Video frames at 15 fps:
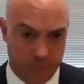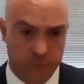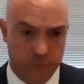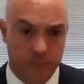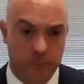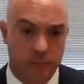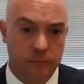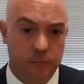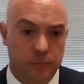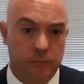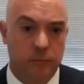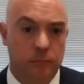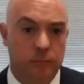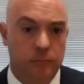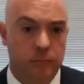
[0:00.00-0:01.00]

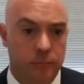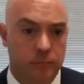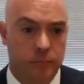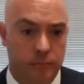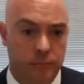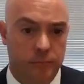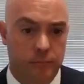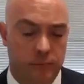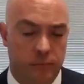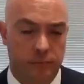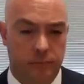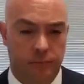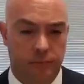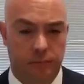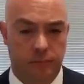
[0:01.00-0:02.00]

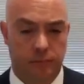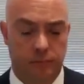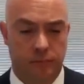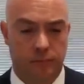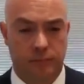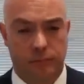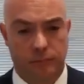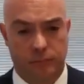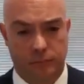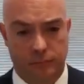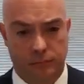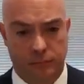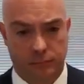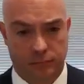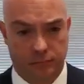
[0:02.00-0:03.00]

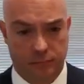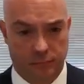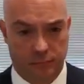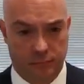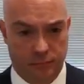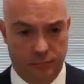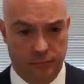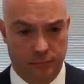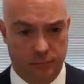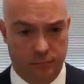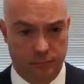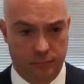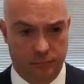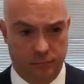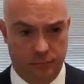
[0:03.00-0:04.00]

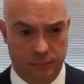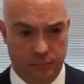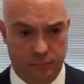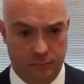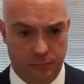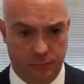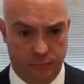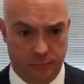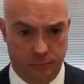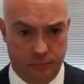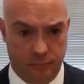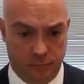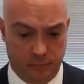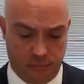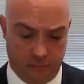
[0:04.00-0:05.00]

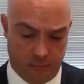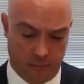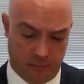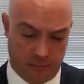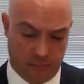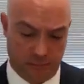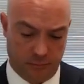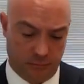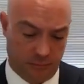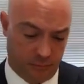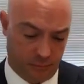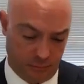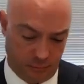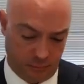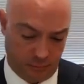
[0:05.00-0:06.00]

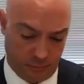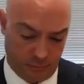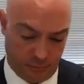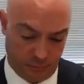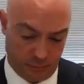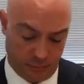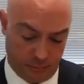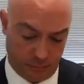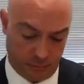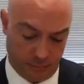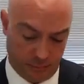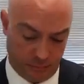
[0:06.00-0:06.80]
[no speech]